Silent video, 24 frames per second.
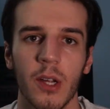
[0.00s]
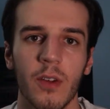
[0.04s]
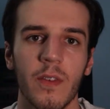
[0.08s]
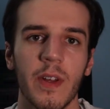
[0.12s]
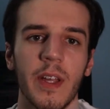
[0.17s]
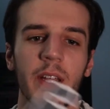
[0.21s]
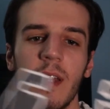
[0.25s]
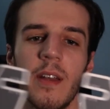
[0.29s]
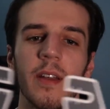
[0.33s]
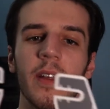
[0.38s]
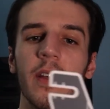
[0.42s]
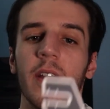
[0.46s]

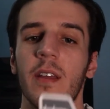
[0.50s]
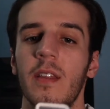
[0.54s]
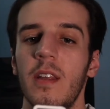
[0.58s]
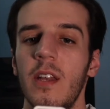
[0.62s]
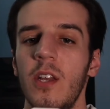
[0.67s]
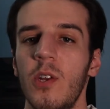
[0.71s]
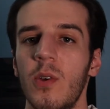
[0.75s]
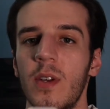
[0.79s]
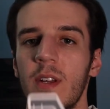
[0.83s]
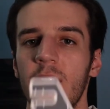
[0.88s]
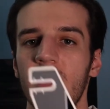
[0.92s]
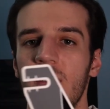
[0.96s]
green, then
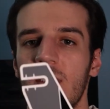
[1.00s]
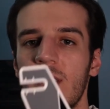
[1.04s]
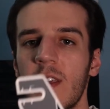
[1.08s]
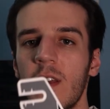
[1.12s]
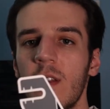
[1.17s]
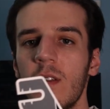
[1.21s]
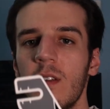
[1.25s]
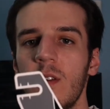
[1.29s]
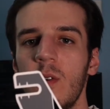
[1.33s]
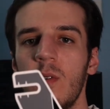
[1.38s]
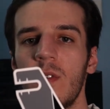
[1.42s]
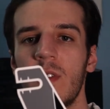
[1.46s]
you could
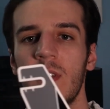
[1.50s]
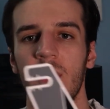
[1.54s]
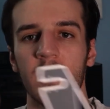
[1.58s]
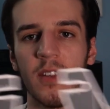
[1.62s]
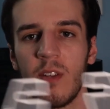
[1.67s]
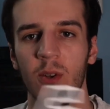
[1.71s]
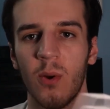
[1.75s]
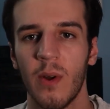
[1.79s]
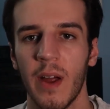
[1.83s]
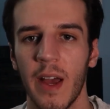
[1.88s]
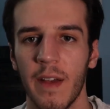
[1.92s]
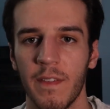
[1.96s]
still use this.
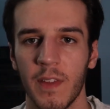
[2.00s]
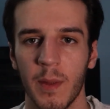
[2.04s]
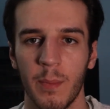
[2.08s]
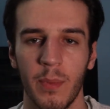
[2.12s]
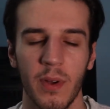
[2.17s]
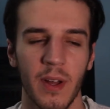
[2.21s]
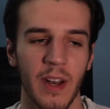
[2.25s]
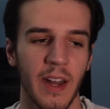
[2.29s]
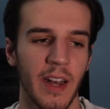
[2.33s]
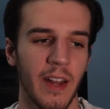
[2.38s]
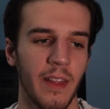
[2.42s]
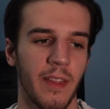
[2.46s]
You don't have to
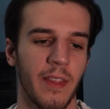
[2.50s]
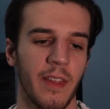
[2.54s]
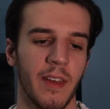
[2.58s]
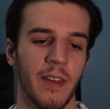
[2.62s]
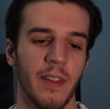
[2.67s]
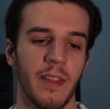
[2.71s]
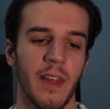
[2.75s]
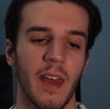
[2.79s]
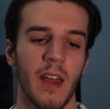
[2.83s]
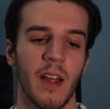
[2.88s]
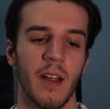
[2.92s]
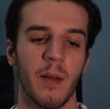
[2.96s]
put anything
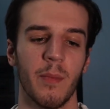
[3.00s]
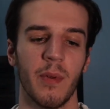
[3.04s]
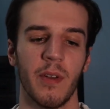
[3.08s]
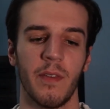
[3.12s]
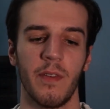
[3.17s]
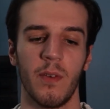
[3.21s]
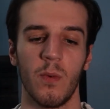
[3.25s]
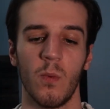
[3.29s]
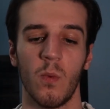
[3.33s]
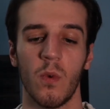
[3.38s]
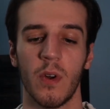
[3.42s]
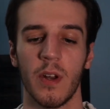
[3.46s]
there, but if
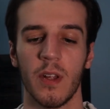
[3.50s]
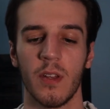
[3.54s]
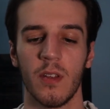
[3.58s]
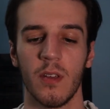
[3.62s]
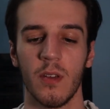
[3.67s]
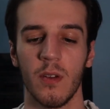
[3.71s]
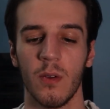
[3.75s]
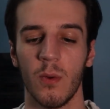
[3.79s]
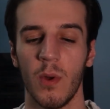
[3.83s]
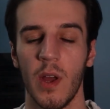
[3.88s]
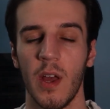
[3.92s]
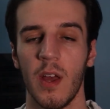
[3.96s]
you wanted
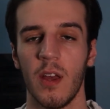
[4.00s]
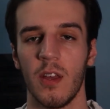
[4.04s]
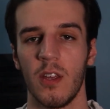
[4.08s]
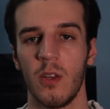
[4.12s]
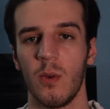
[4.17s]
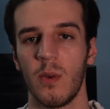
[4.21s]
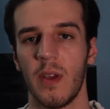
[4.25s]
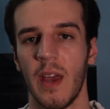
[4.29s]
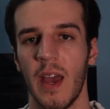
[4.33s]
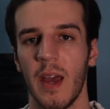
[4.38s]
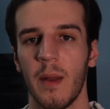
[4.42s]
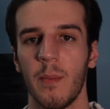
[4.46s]
to, you
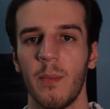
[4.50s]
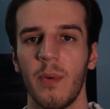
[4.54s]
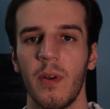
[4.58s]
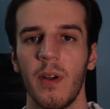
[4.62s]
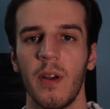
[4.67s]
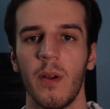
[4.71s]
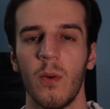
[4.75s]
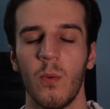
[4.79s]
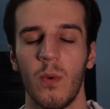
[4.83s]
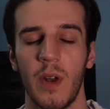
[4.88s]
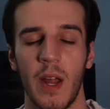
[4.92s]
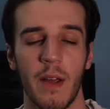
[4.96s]
can
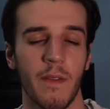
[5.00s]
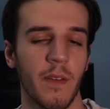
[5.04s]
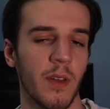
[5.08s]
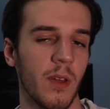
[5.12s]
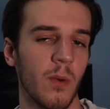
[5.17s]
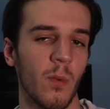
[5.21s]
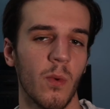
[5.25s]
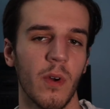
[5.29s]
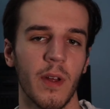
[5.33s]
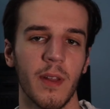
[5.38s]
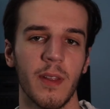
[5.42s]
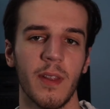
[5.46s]
put whatever you
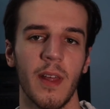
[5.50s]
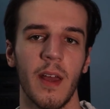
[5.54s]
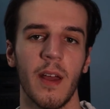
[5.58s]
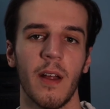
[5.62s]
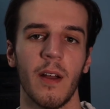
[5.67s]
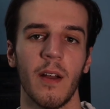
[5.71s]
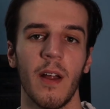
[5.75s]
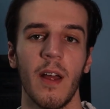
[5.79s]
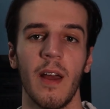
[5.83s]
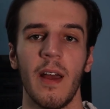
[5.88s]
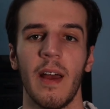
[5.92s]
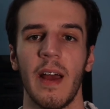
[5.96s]
want
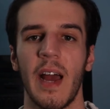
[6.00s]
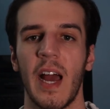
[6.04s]
there.